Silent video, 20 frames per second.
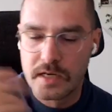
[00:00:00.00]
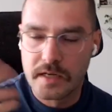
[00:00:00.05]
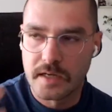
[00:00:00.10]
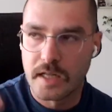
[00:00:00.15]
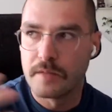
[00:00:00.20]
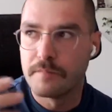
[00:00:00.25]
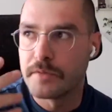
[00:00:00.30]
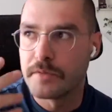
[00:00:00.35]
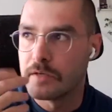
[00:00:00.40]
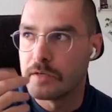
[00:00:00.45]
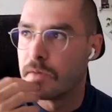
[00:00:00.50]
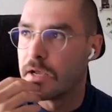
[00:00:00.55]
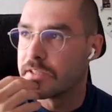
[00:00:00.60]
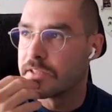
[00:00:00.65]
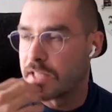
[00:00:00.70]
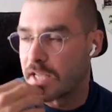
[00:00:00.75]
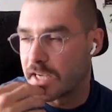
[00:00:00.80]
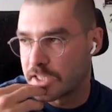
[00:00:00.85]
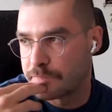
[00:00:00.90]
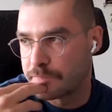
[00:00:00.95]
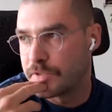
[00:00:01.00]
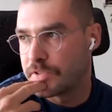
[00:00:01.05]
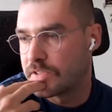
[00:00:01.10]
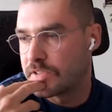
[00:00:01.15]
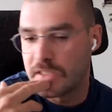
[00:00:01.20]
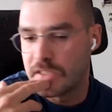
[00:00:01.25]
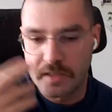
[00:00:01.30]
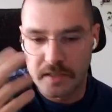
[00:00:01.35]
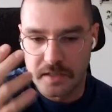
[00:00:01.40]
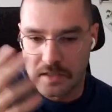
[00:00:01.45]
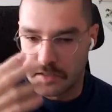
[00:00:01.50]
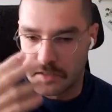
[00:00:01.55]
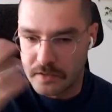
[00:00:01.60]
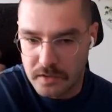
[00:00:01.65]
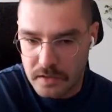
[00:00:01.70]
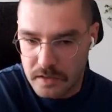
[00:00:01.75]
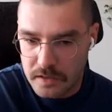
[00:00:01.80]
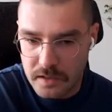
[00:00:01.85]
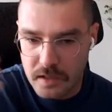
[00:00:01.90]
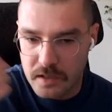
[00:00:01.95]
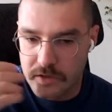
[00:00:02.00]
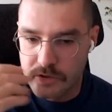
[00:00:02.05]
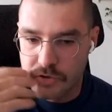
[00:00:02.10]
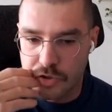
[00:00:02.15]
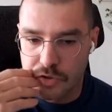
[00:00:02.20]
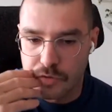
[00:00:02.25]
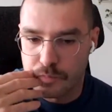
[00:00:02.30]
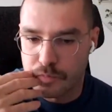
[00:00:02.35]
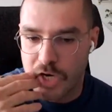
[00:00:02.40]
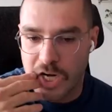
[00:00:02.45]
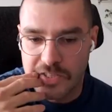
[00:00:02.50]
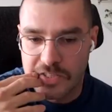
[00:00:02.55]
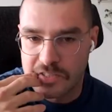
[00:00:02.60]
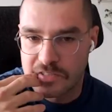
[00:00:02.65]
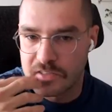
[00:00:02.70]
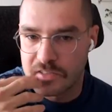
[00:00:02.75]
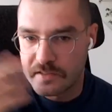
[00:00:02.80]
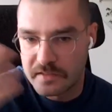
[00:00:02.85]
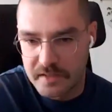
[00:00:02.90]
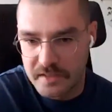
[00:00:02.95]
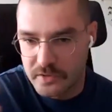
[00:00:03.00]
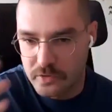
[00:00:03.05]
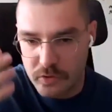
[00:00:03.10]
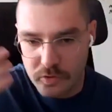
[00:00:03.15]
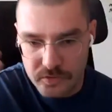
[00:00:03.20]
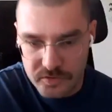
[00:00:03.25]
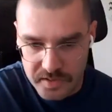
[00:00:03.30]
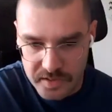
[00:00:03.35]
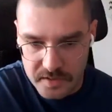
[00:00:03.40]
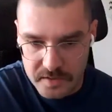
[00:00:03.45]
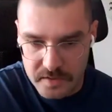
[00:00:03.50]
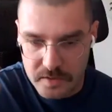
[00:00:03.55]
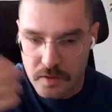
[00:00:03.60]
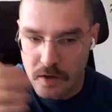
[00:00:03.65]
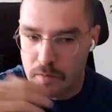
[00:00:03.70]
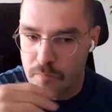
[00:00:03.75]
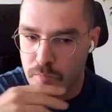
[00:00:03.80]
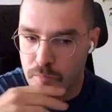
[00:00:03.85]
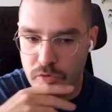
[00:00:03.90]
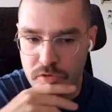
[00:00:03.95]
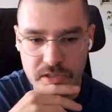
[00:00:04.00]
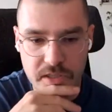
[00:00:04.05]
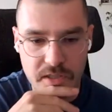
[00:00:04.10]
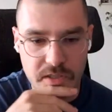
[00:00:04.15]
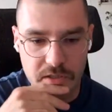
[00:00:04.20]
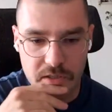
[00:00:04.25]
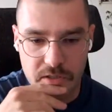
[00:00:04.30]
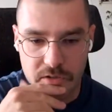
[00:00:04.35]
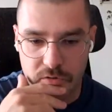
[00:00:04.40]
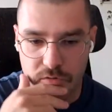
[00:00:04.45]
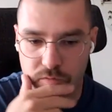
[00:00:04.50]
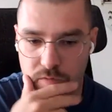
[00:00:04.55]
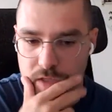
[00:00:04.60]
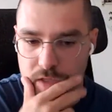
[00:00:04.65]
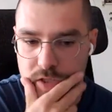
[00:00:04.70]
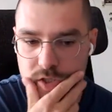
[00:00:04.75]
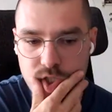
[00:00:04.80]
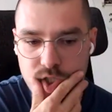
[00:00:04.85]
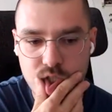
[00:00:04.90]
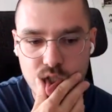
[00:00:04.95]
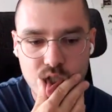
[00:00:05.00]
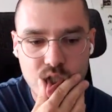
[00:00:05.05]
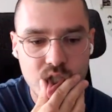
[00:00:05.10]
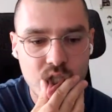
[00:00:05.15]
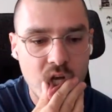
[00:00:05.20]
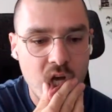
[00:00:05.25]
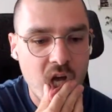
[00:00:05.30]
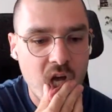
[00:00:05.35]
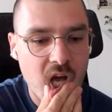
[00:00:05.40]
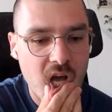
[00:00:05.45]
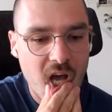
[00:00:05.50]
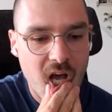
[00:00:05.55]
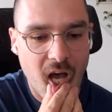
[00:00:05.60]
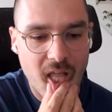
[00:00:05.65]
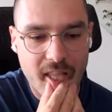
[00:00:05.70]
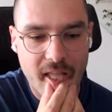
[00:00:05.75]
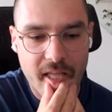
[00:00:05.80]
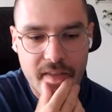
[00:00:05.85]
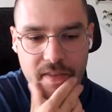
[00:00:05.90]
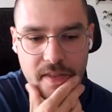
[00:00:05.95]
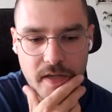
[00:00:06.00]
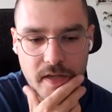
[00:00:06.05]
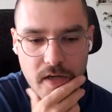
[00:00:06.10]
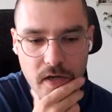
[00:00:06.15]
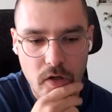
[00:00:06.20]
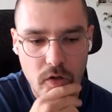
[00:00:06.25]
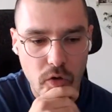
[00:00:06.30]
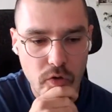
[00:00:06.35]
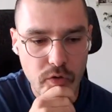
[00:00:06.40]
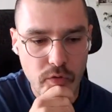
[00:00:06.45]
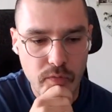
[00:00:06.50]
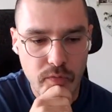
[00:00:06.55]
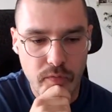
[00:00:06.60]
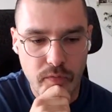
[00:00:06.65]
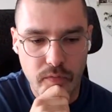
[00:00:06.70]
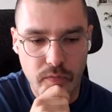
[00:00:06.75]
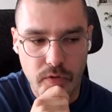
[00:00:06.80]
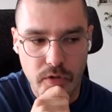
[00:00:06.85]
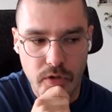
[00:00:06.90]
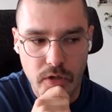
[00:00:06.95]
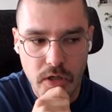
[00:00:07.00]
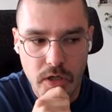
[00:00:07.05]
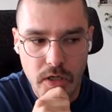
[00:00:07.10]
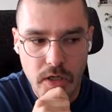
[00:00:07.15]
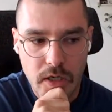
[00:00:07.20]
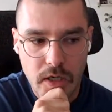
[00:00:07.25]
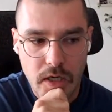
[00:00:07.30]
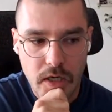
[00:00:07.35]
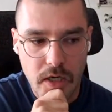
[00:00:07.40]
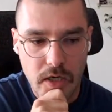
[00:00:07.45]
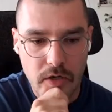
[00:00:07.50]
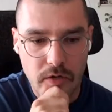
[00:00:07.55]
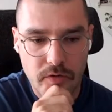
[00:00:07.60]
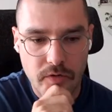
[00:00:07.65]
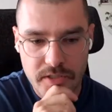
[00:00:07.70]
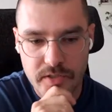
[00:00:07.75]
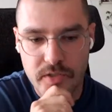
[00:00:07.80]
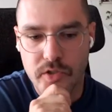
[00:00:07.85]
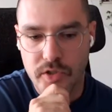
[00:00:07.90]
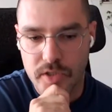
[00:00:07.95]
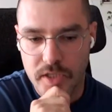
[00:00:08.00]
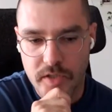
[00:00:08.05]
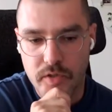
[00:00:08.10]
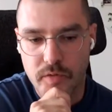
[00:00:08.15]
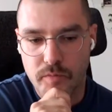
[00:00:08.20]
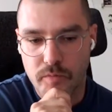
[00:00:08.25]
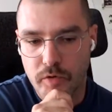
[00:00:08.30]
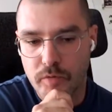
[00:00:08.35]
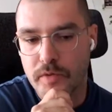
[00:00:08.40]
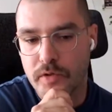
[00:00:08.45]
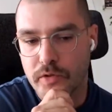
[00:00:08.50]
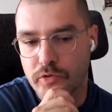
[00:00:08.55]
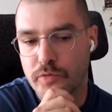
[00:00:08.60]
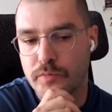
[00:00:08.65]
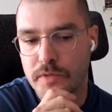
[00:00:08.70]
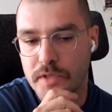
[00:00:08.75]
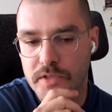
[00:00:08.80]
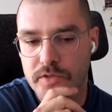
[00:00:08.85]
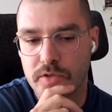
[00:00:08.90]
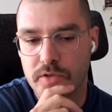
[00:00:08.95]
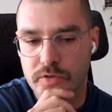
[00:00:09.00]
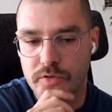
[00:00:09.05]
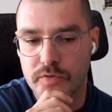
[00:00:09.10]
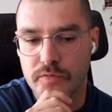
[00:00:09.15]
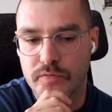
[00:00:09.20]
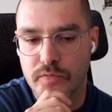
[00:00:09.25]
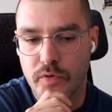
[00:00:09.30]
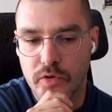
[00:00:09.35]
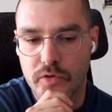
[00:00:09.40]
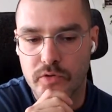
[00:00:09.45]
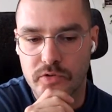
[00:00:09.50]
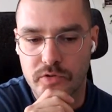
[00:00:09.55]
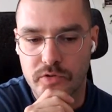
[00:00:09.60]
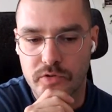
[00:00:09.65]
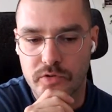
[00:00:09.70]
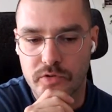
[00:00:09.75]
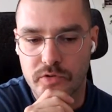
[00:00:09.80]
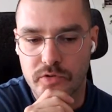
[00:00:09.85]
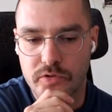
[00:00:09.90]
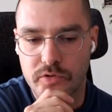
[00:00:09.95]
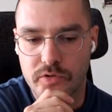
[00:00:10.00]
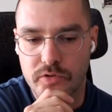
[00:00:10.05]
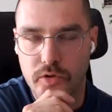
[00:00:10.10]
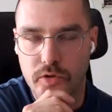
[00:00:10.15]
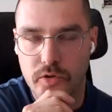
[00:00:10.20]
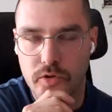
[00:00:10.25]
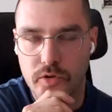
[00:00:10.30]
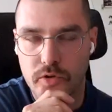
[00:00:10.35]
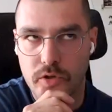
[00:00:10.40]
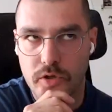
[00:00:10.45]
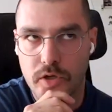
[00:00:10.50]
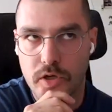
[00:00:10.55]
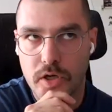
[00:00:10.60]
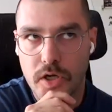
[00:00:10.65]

can be made explicit in cultural practices, discourses, political interventions. And I think a lot of research at the moment to me is also focused on